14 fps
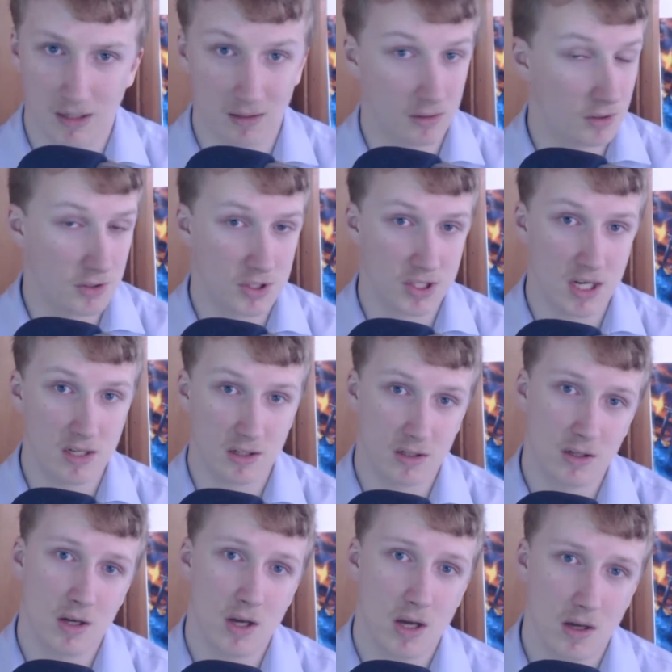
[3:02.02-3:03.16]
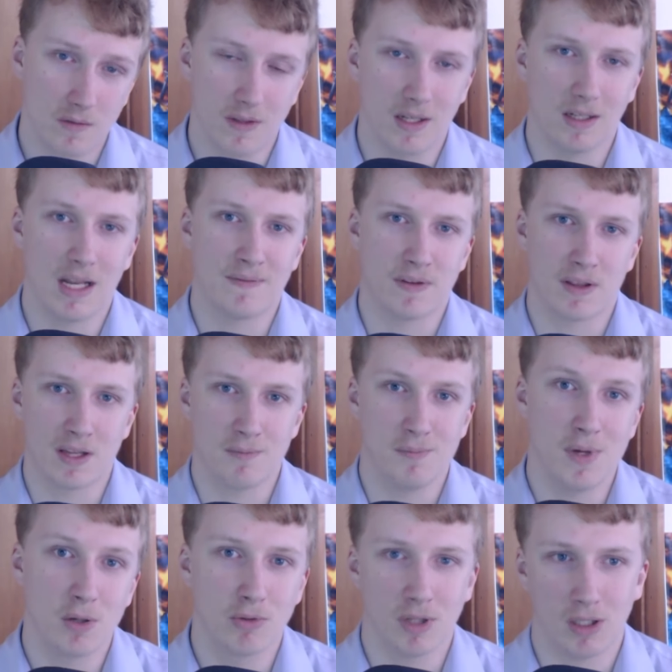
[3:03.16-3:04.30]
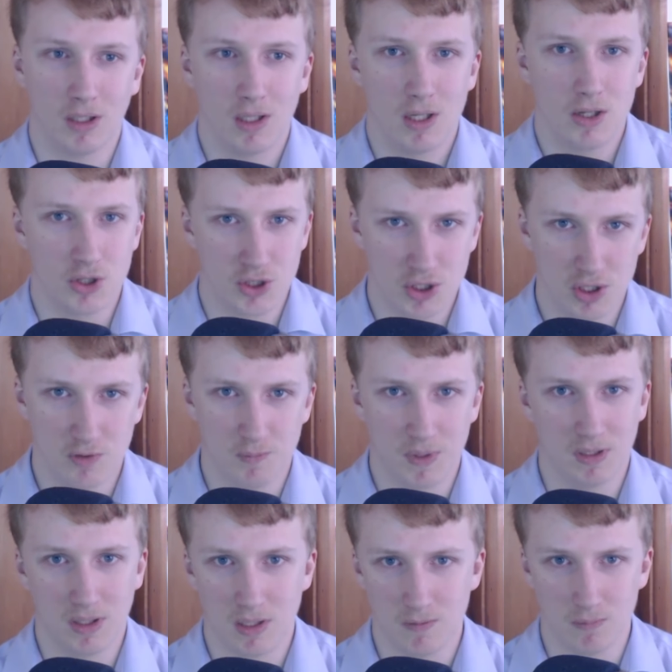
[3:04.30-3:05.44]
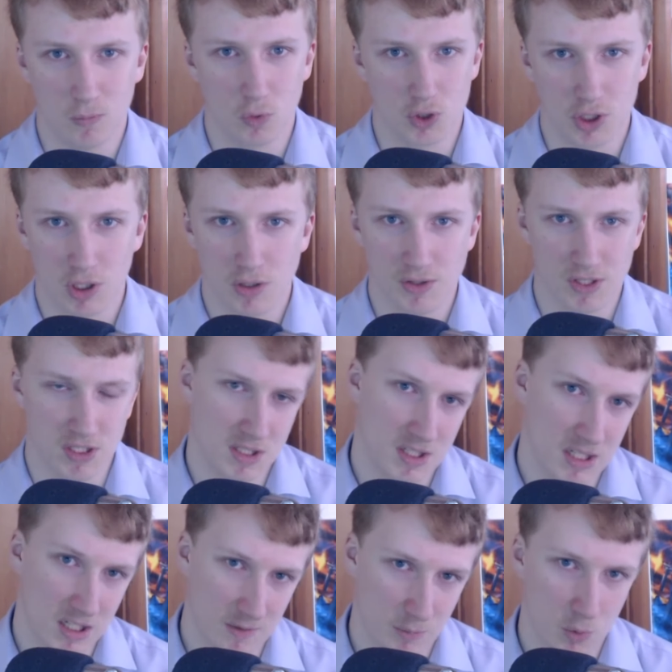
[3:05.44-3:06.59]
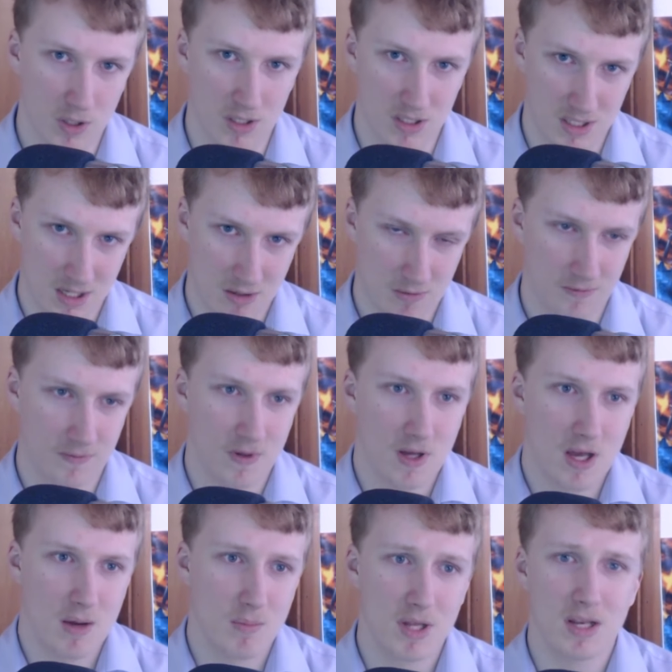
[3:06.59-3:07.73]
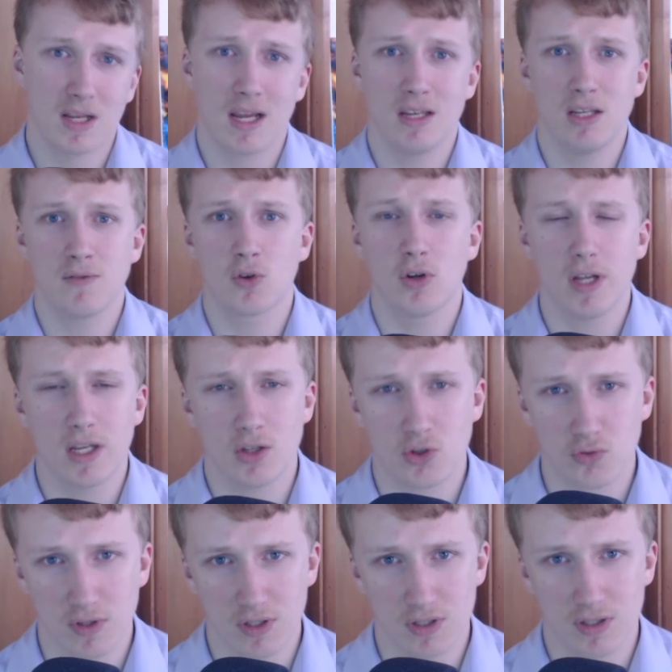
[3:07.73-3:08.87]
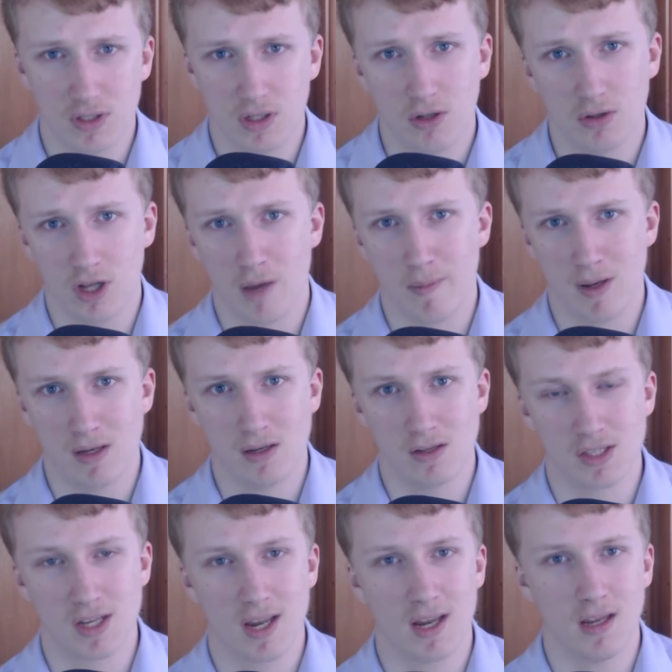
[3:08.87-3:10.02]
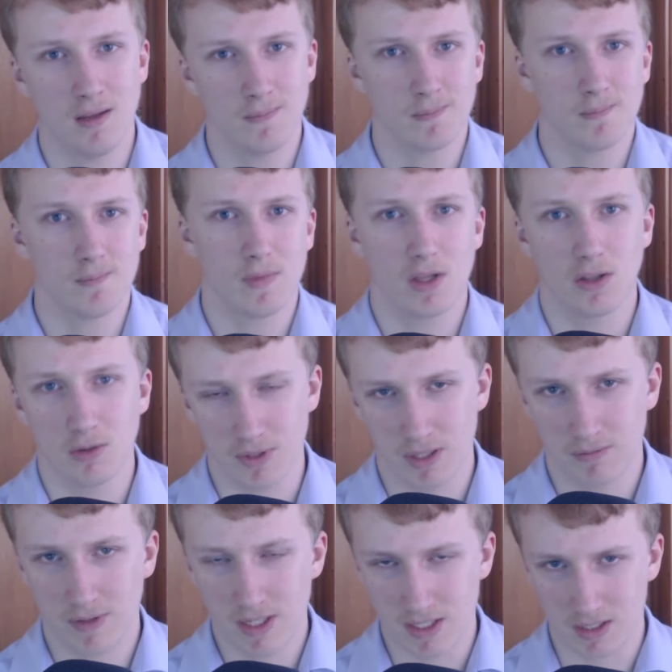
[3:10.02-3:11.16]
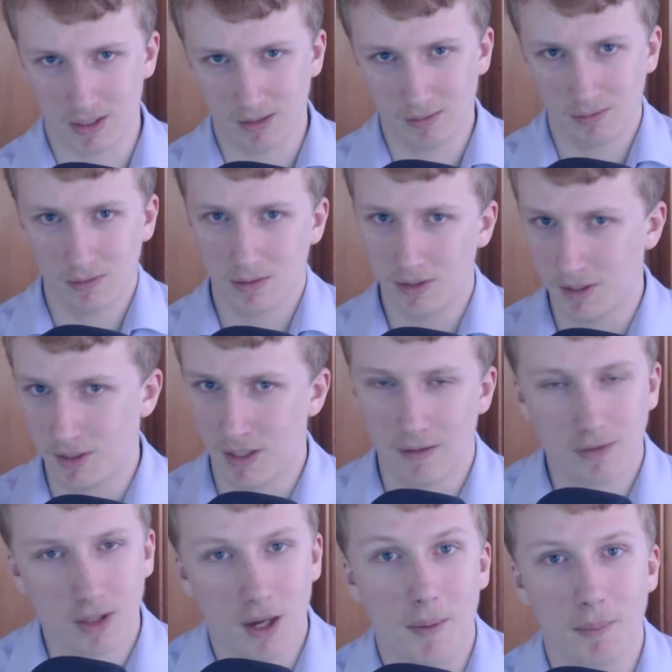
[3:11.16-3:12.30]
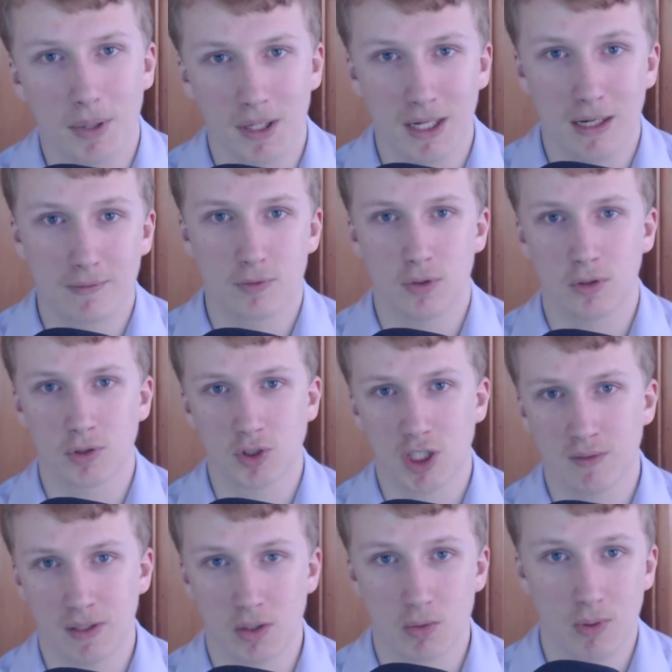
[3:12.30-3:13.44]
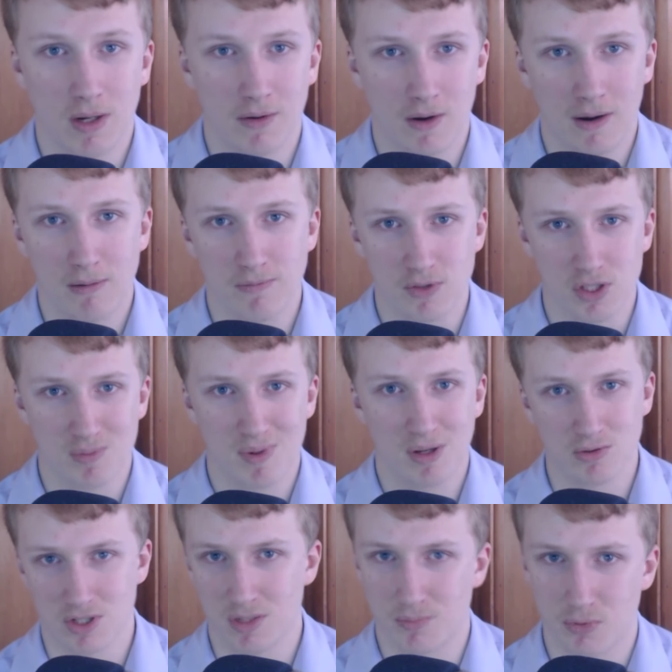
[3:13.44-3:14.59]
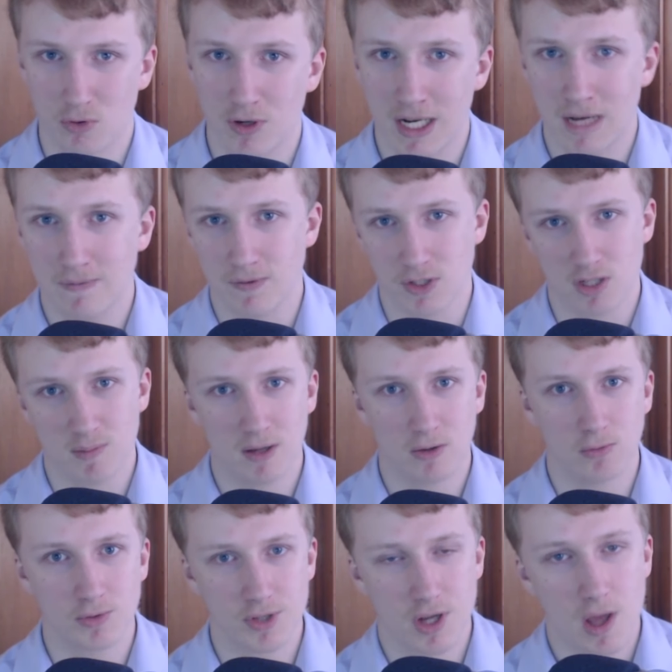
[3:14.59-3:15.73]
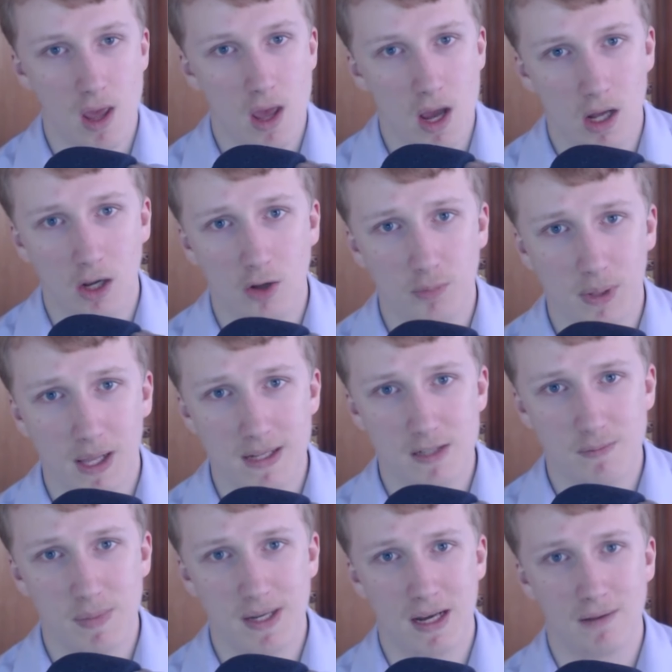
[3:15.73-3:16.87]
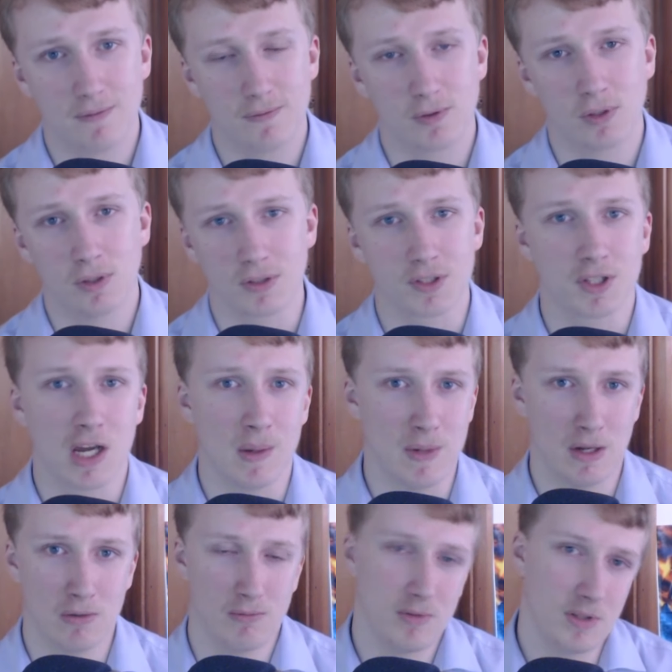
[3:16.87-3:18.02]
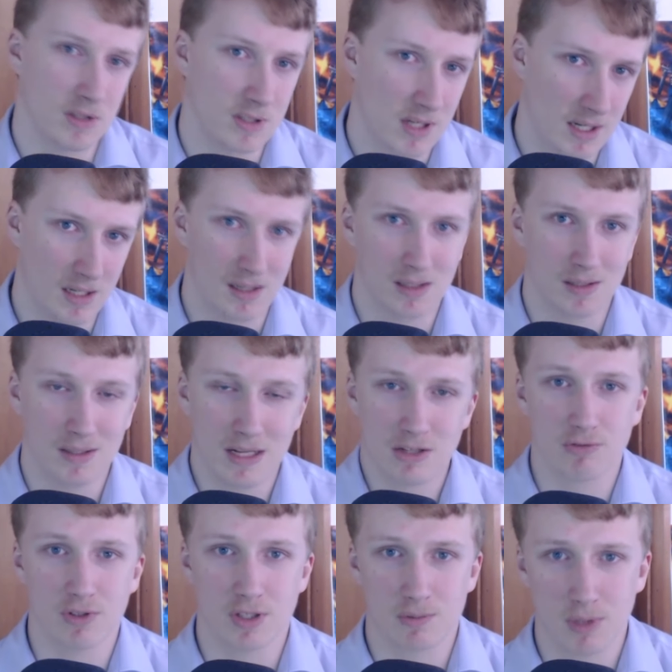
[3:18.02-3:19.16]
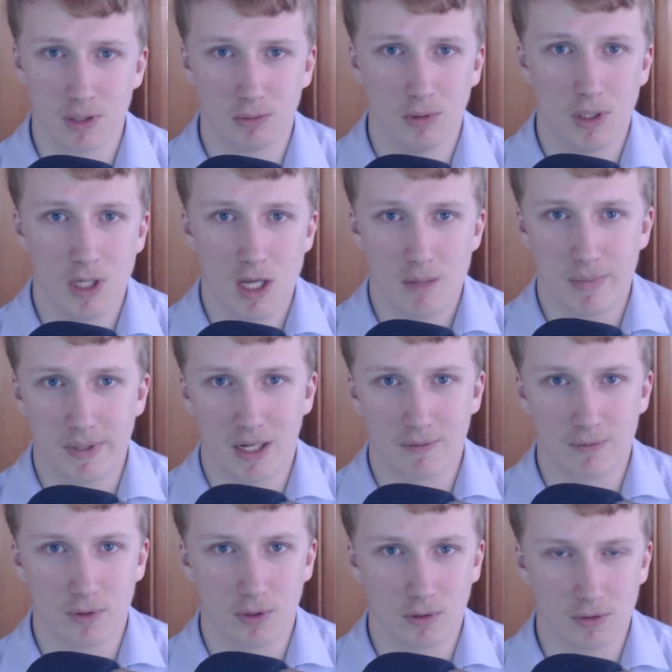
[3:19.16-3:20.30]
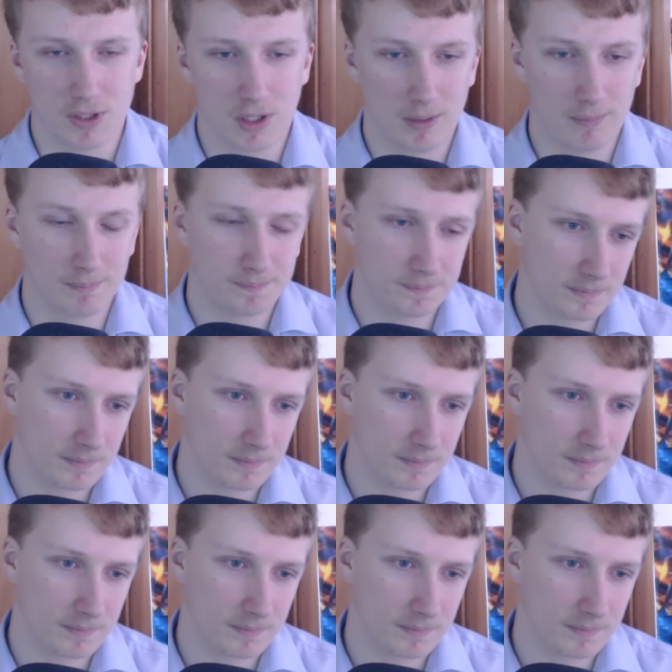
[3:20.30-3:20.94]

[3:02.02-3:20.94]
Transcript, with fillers: had a good season, then left. I think Milner should have been given more chances. And said they brought in Delph. But then again, you've got injuries that you could come in and say that were their reasoning. You know, you had Kompany out for a long time, you had Aguero out for spells, De Bruyne out for spells. A lot of players have been out for a lot of time. You know, you say uh, Nasri as well, been out for a long time.